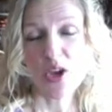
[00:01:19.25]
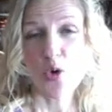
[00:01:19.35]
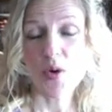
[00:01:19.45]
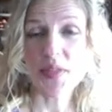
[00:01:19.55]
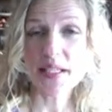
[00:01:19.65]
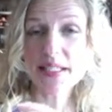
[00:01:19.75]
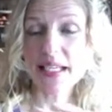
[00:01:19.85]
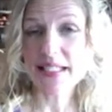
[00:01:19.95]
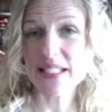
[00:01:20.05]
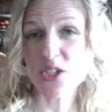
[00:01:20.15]
What this
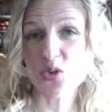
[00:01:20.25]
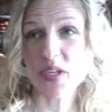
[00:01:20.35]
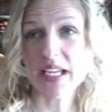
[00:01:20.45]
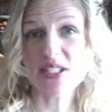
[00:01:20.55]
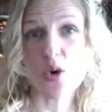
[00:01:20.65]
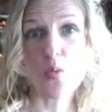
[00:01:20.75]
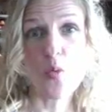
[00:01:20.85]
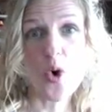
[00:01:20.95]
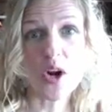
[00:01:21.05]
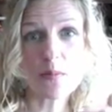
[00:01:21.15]
does is it creates a
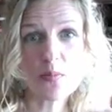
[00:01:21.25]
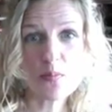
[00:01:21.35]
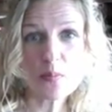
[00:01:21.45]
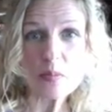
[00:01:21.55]
warm,